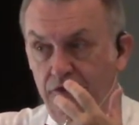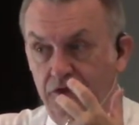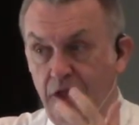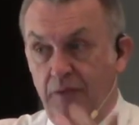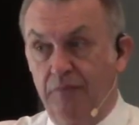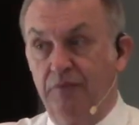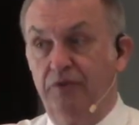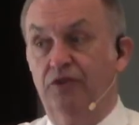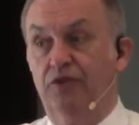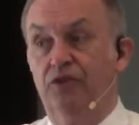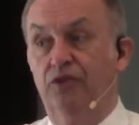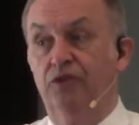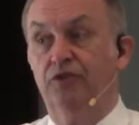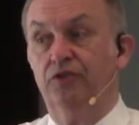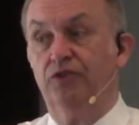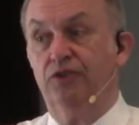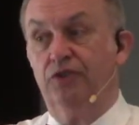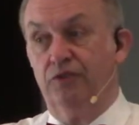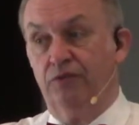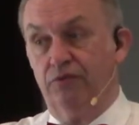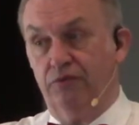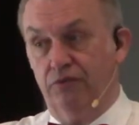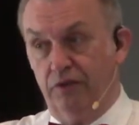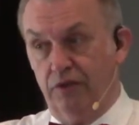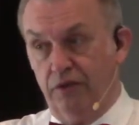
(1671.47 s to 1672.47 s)

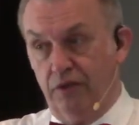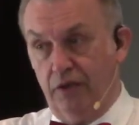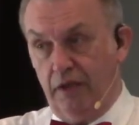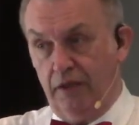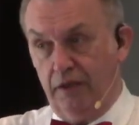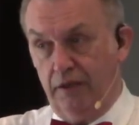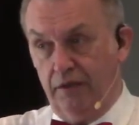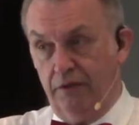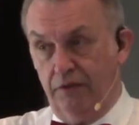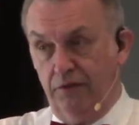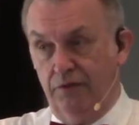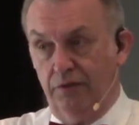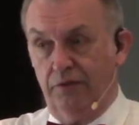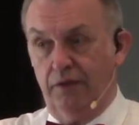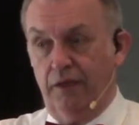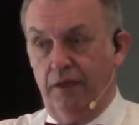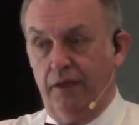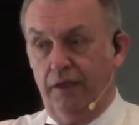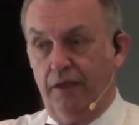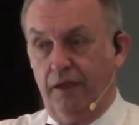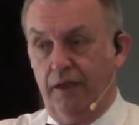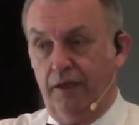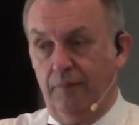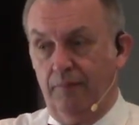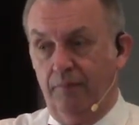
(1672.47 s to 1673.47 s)
substitution for God, to
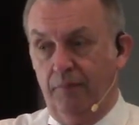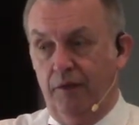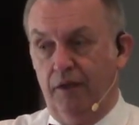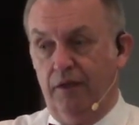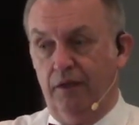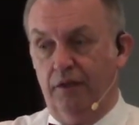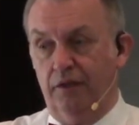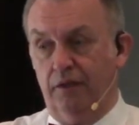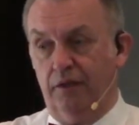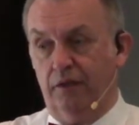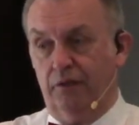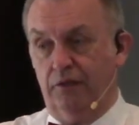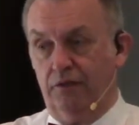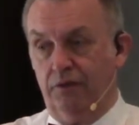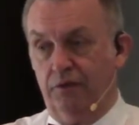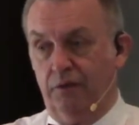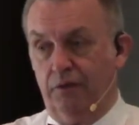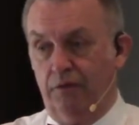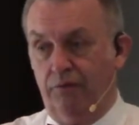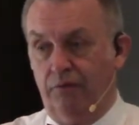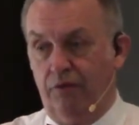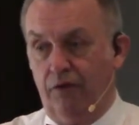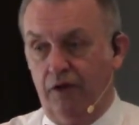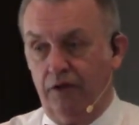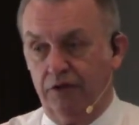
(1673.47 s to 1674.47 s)

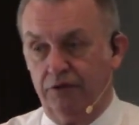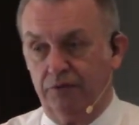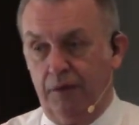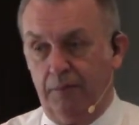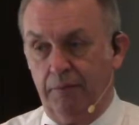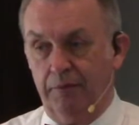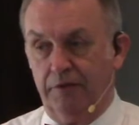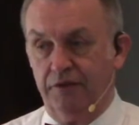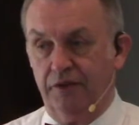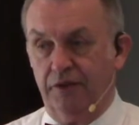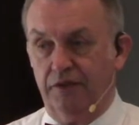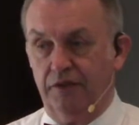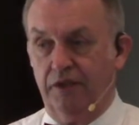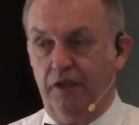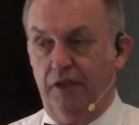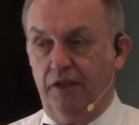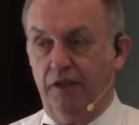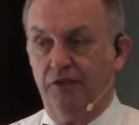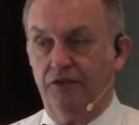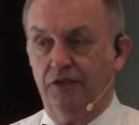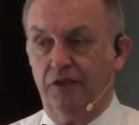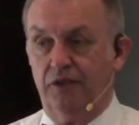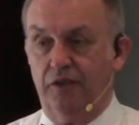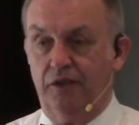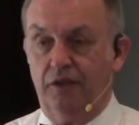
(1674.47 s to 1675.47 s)
a false
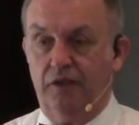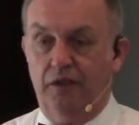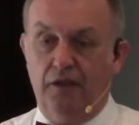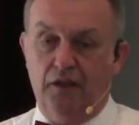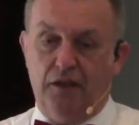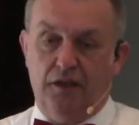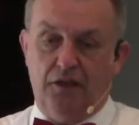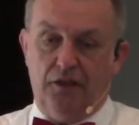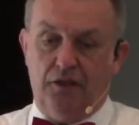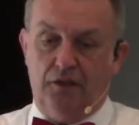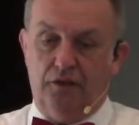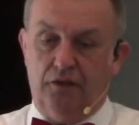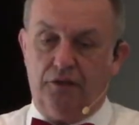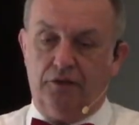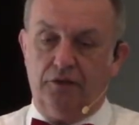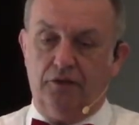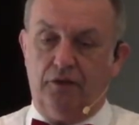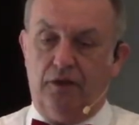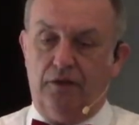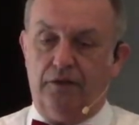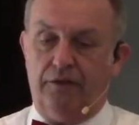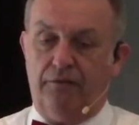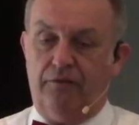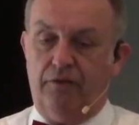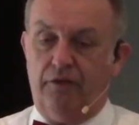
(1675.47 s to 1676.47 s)
representation. And you look
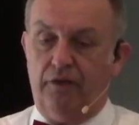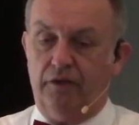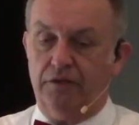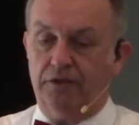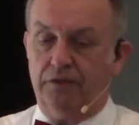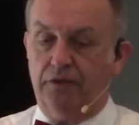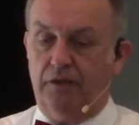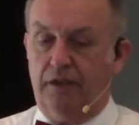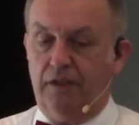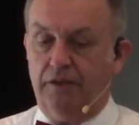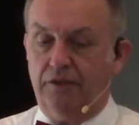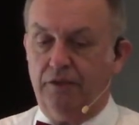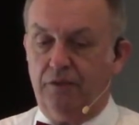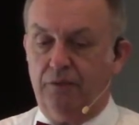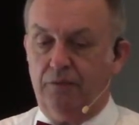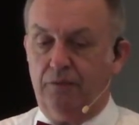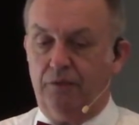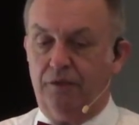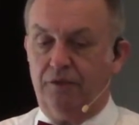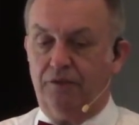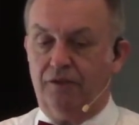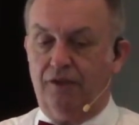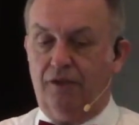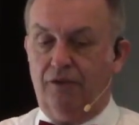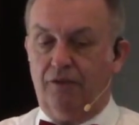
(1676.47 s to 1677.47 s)
at all the false gods in the
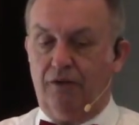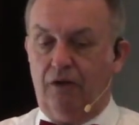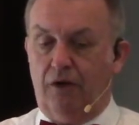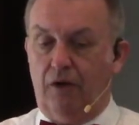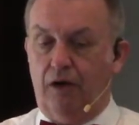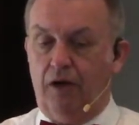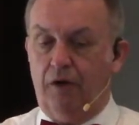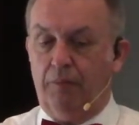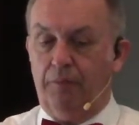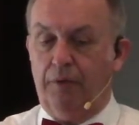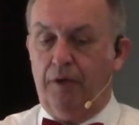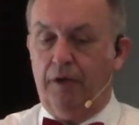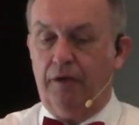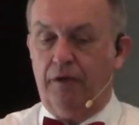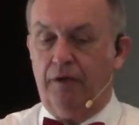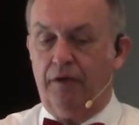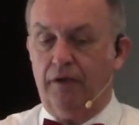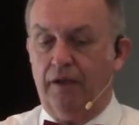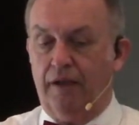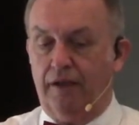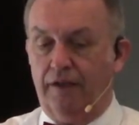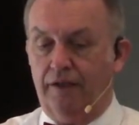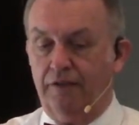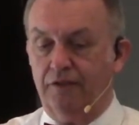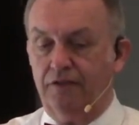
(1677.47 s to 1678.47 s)
world. There are
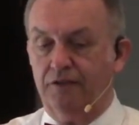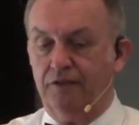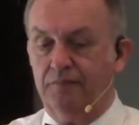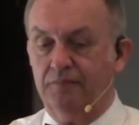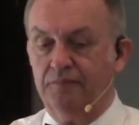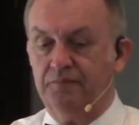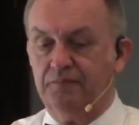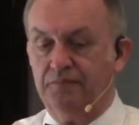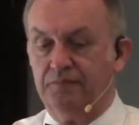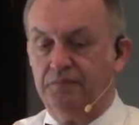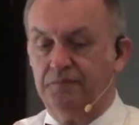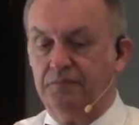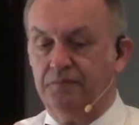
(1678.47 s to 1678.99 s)
parallels